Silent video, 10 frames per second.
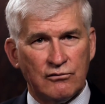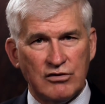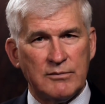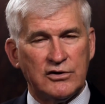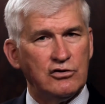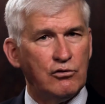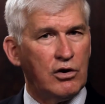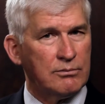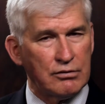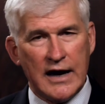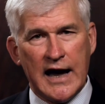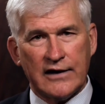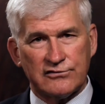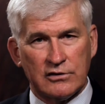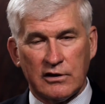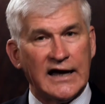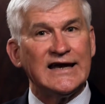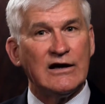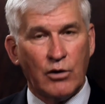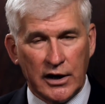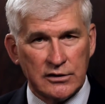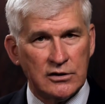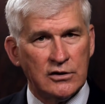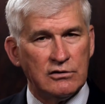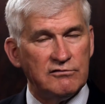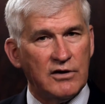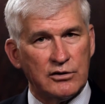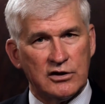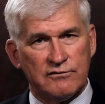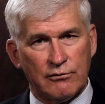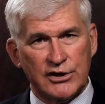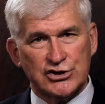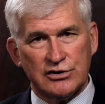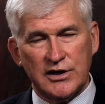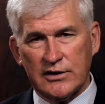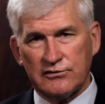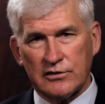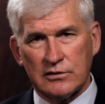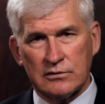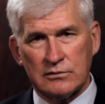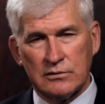women who wore bras or anyone who voted for Richard Nixon.